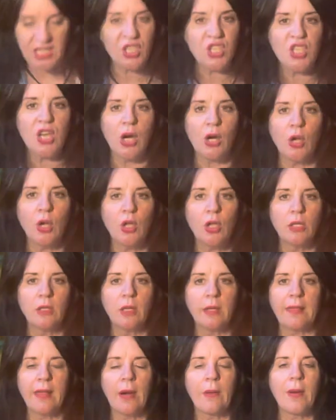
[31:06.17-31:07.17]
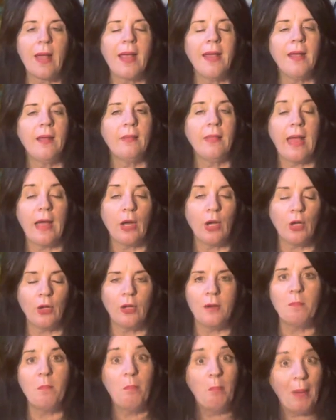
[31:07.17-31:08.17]
just not gonna look that right, that
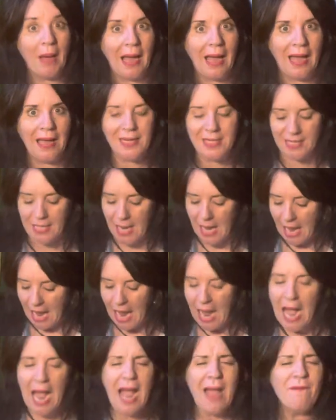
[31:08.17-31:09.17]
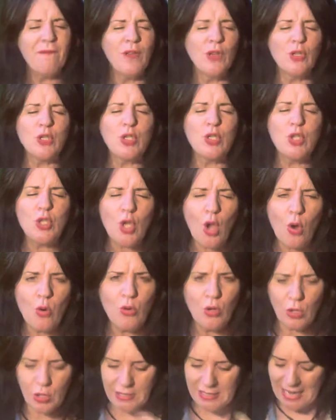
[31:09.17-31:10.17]
good. But I feel so
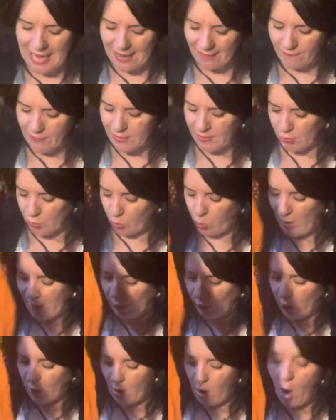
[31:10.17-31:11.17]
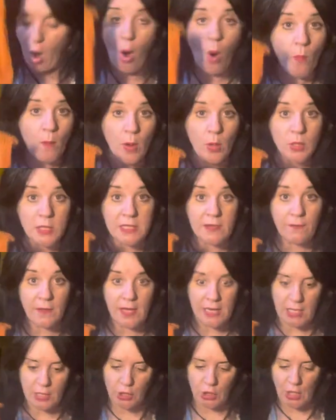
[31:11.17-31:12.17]
good to have this sweater almost
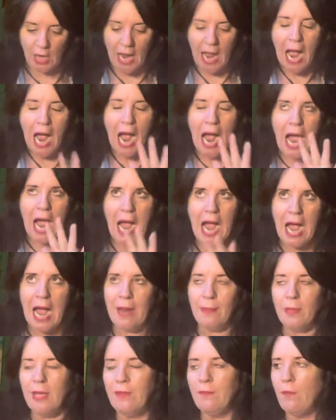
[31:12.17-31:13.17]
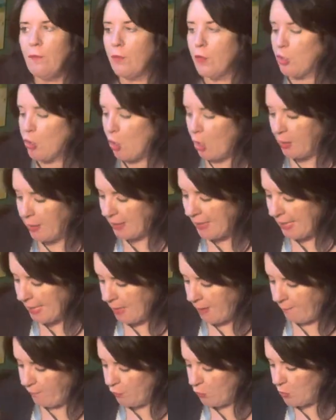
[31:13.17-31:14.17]
finished. I'm leaving for Charlotte again
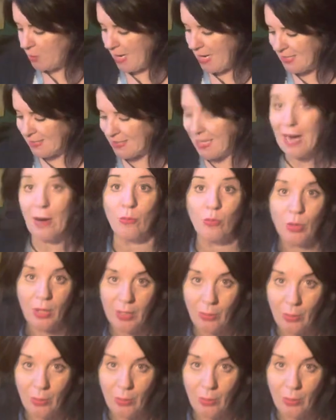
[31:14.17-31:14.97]
in a few days. and I really